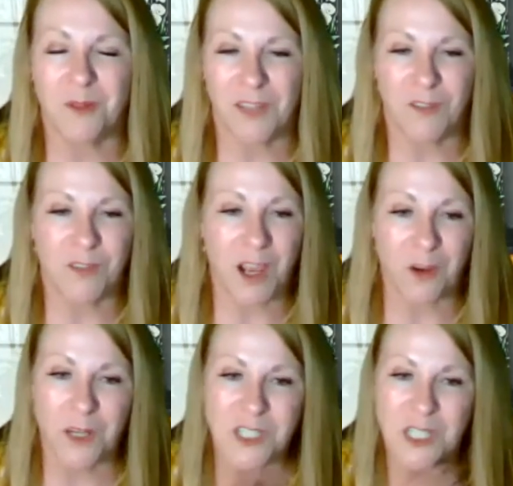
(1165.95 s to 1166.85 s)
If you've
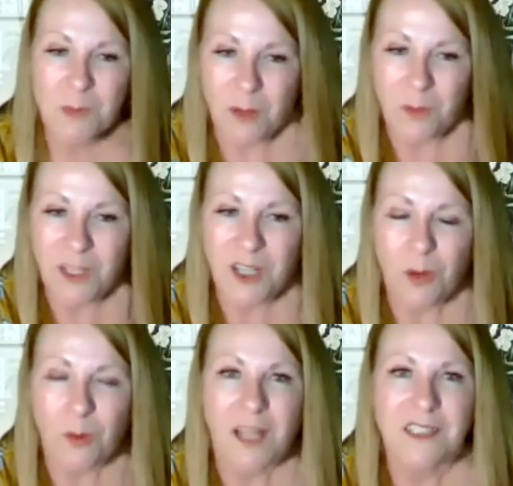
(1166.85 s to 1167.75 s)
got questions about it, we could
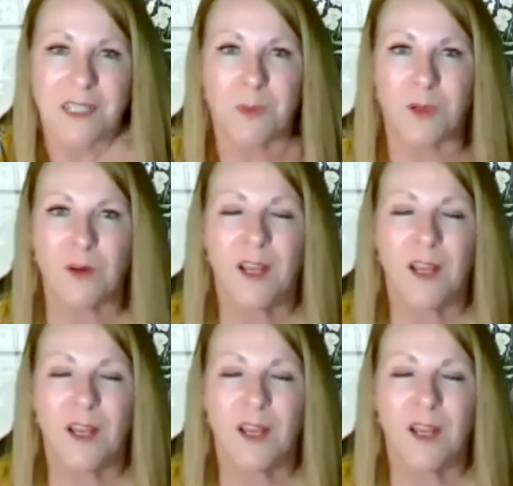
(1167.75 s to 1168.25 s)
go a lot deeper.